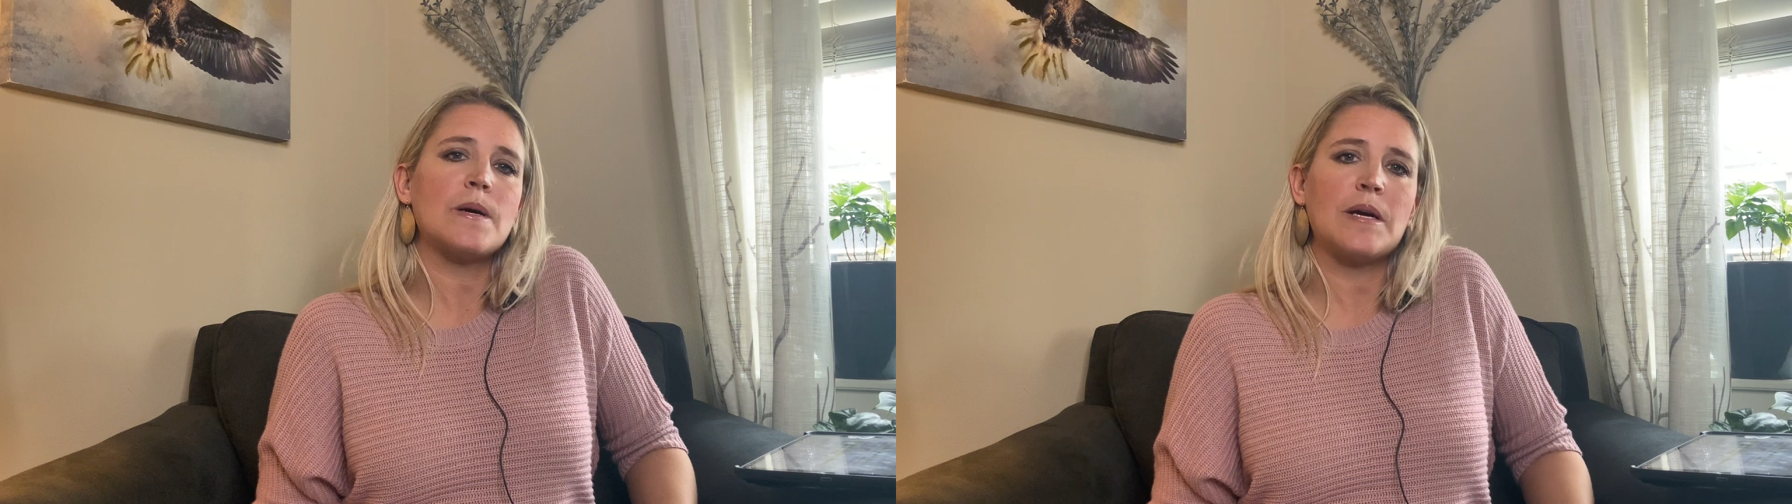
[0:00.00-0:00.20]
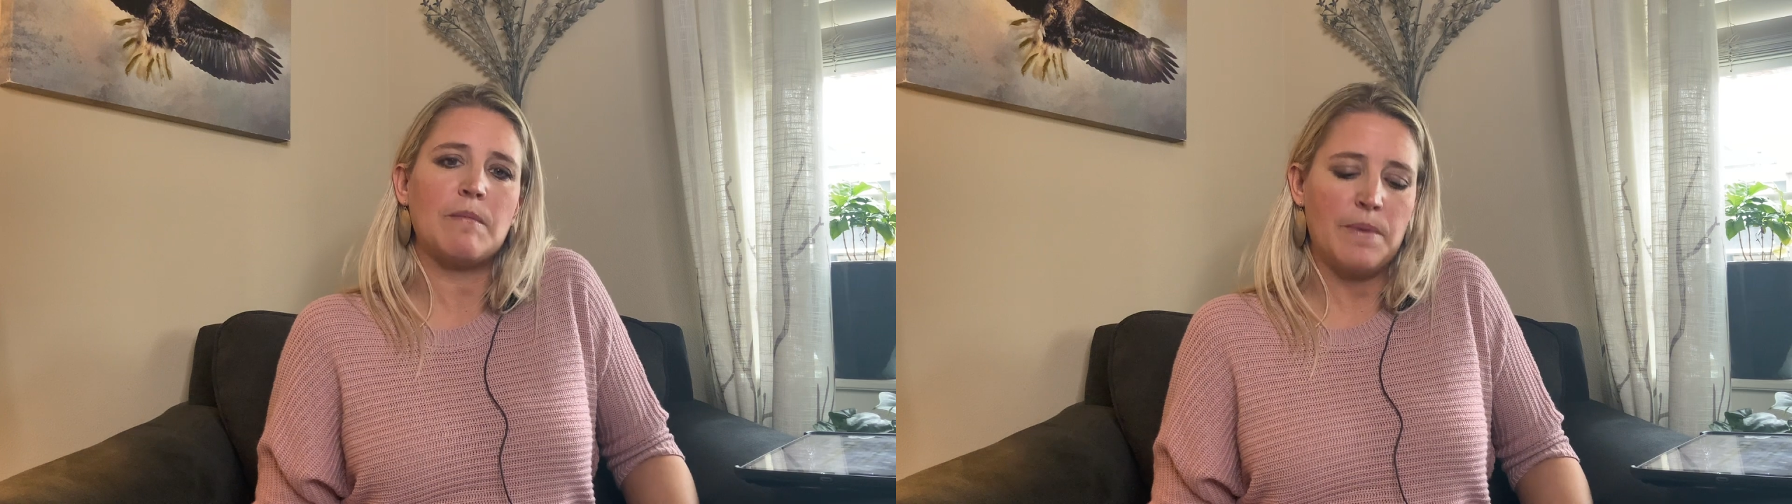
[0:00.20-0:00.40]

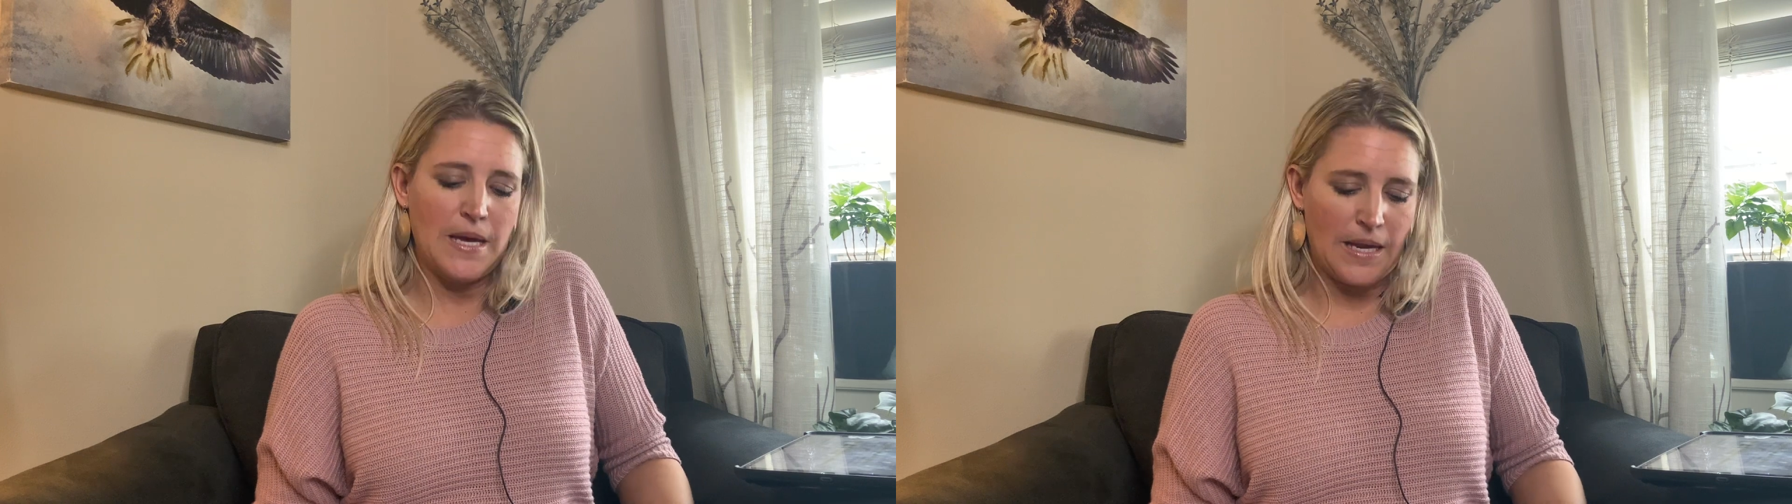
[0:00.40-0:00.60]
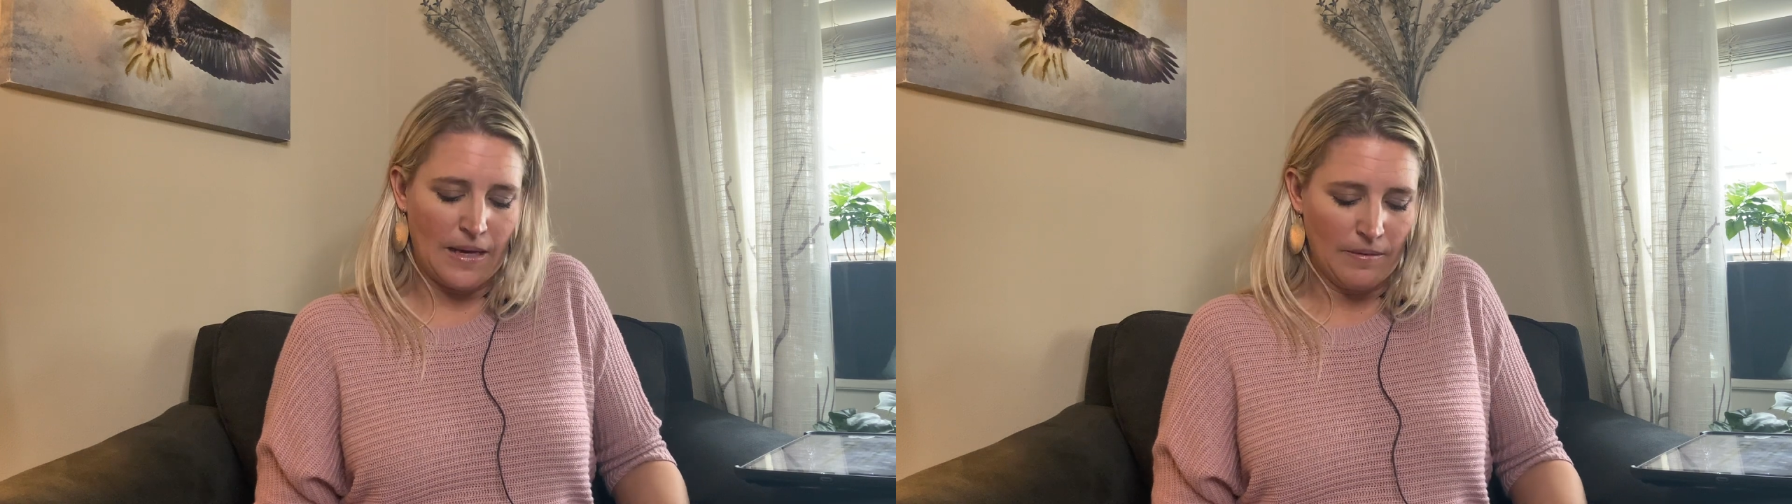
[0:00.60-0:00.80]

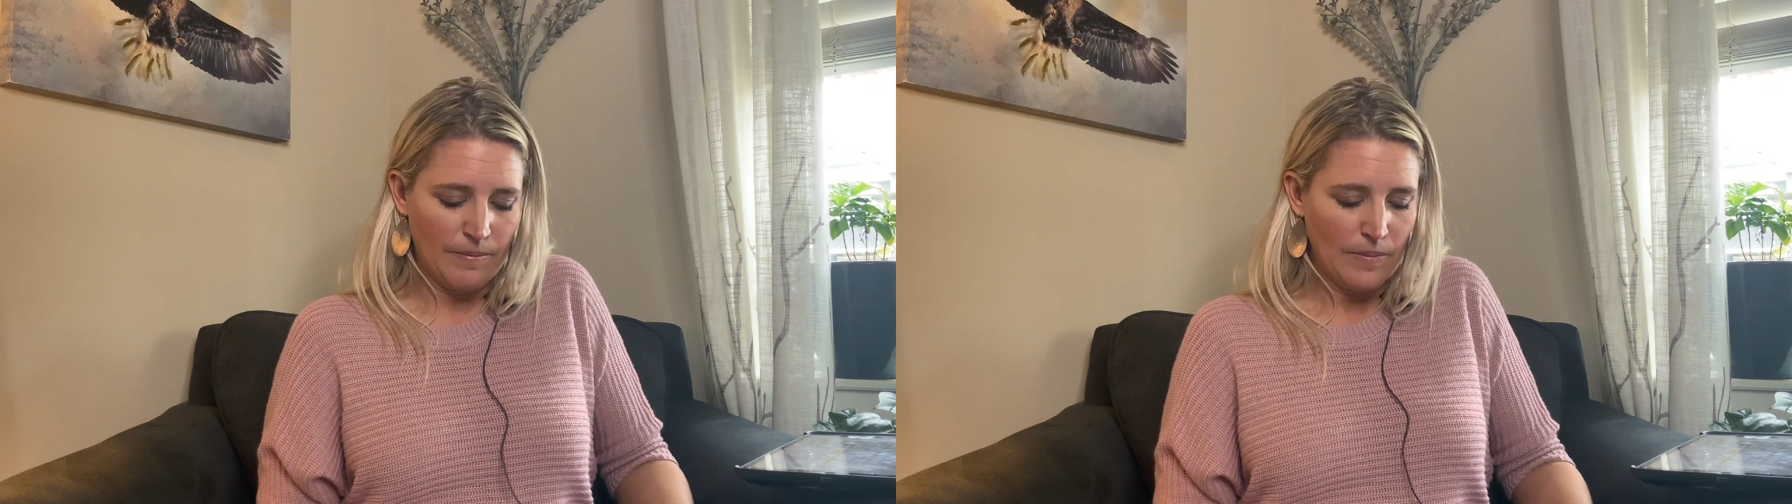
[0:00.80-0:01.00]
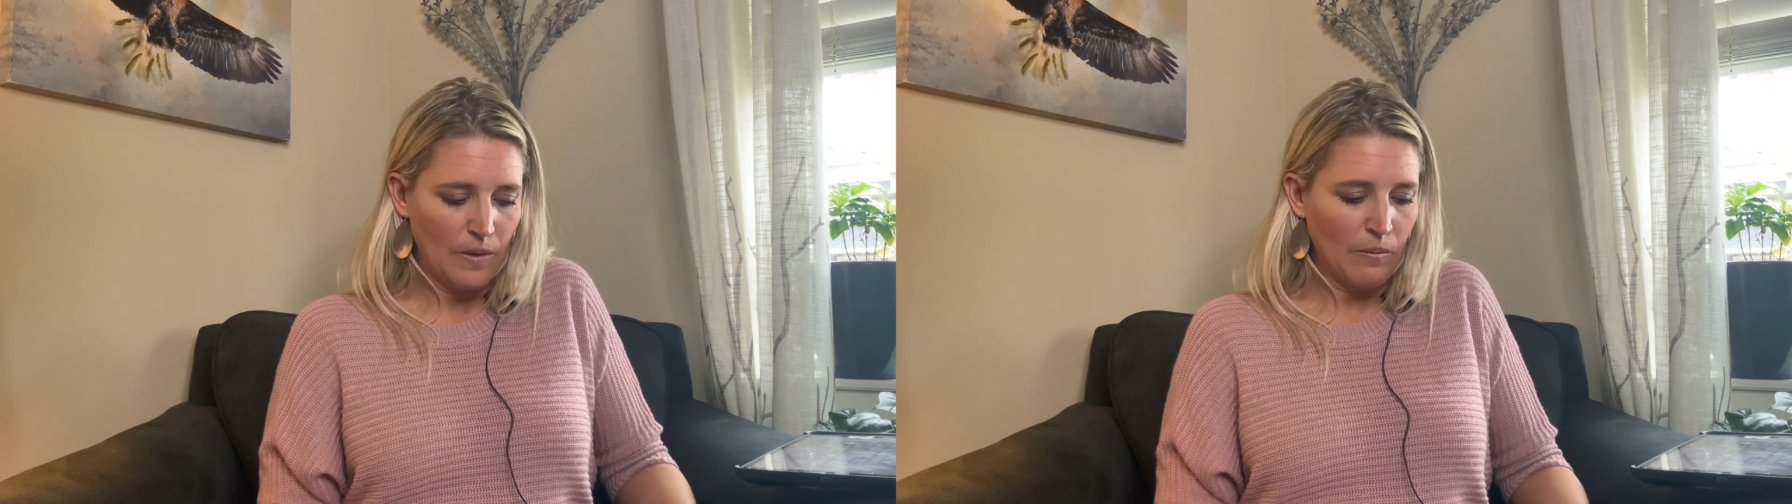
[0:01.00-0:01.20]
competing
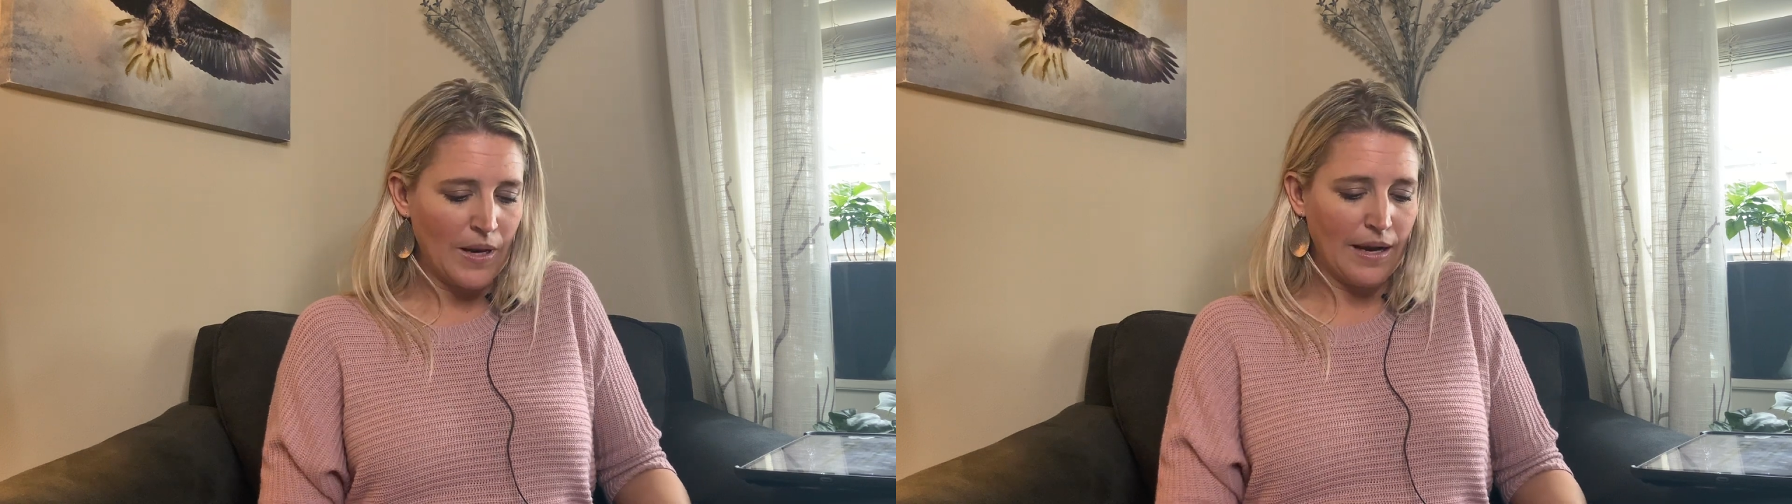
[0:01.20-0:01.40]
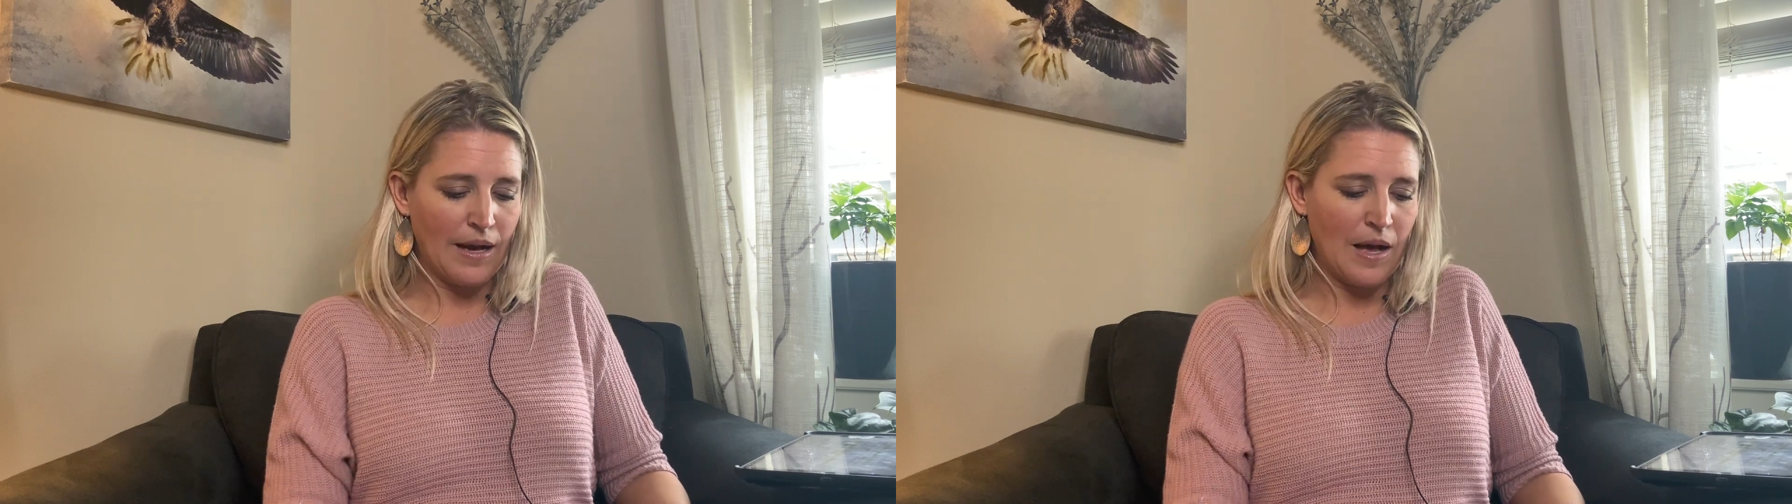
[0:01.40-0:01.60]
when
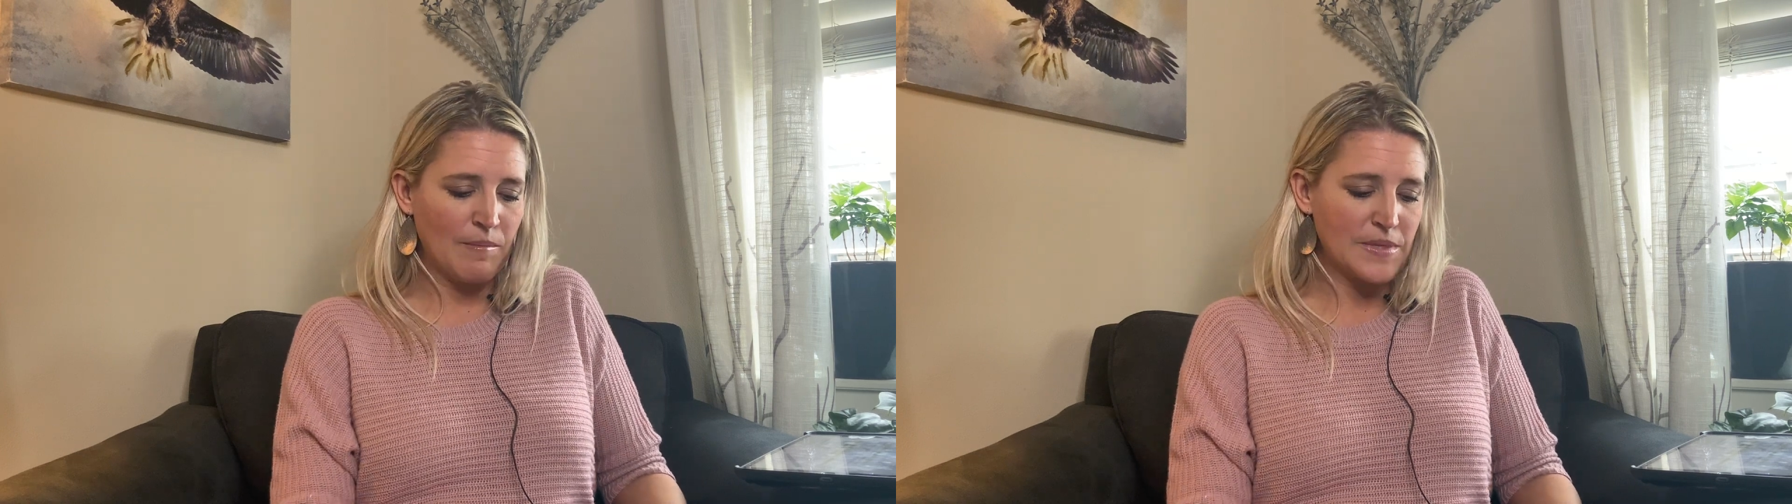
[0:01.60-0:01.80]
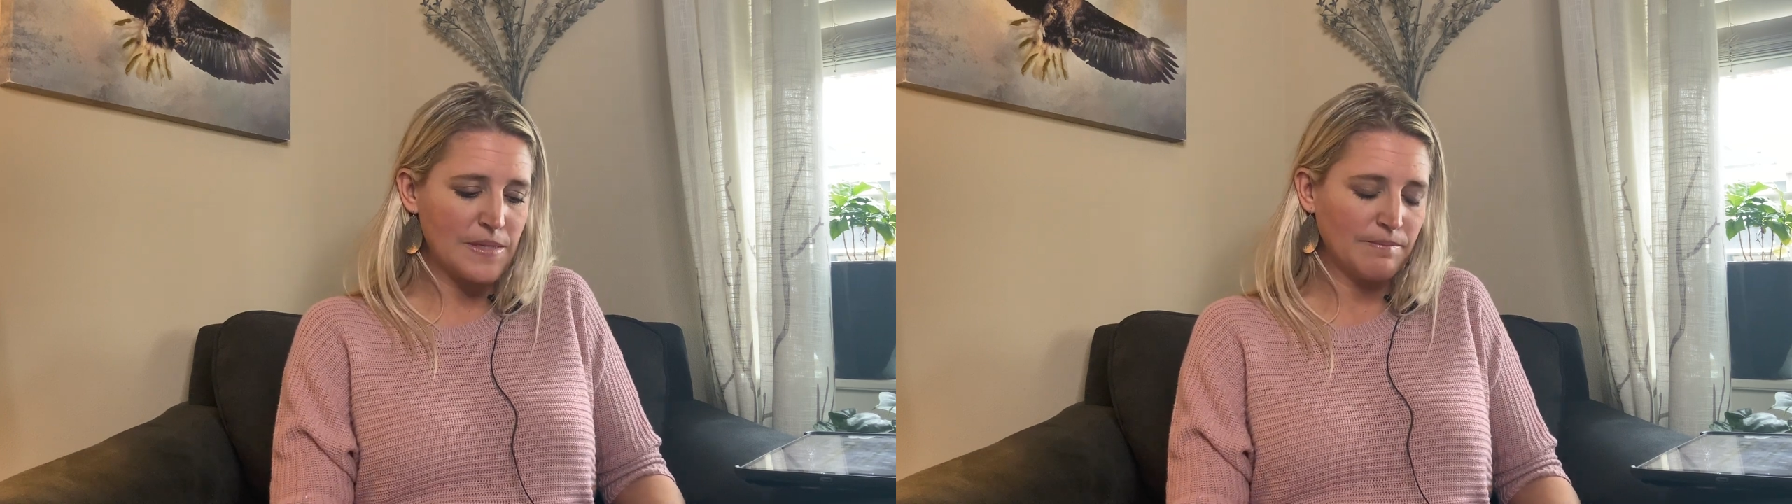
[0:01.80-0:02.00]
it
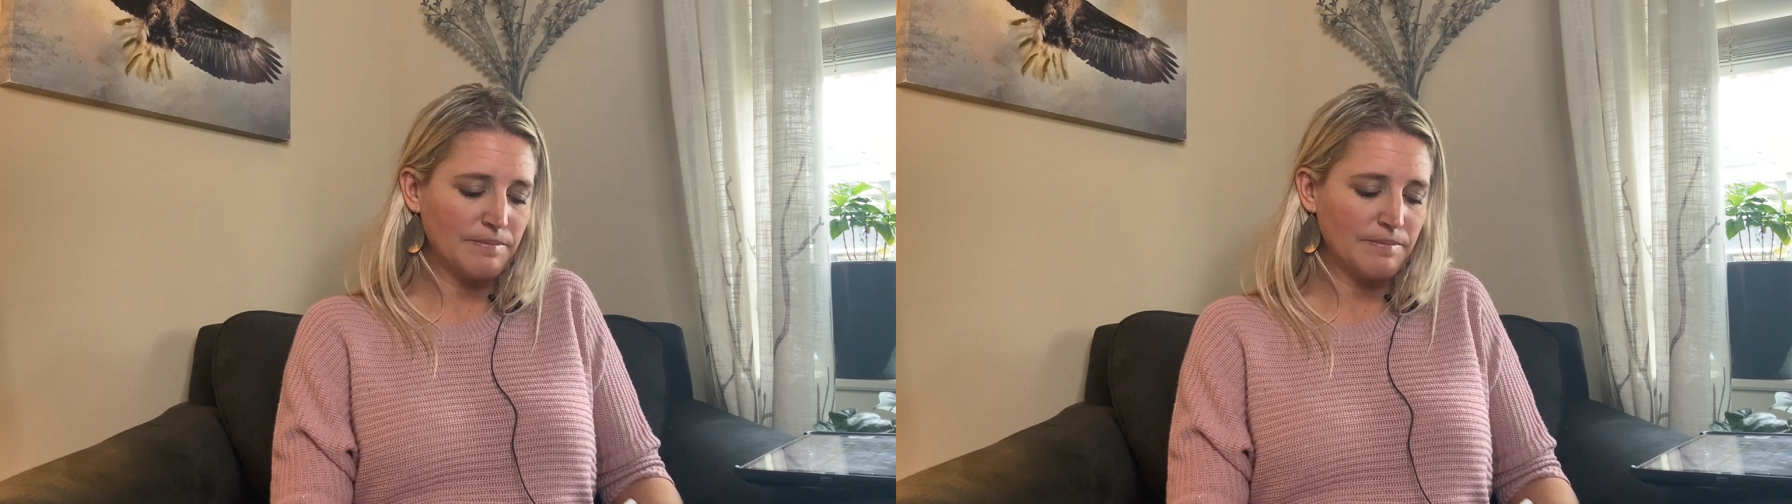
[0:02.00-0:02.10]
comes?